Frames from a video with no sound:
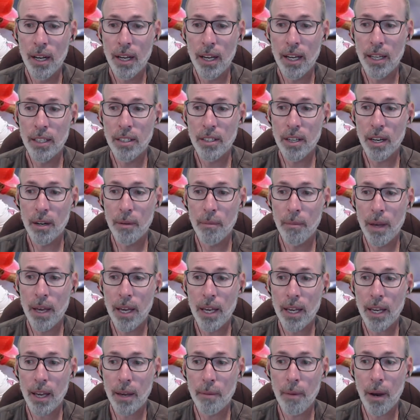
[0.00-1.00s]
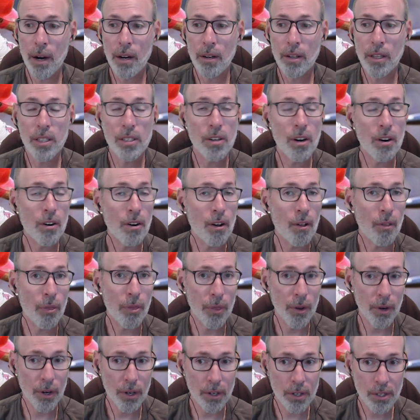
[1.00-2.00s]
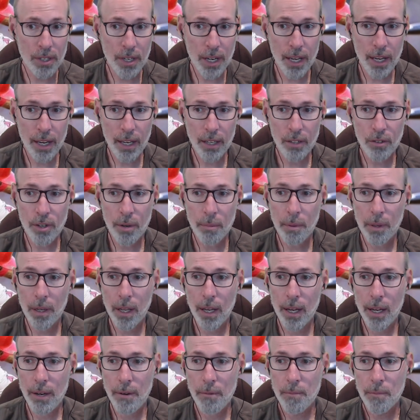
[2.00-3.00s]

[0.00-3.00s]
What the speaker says: is going to make a minor league start on Thursday at AAA.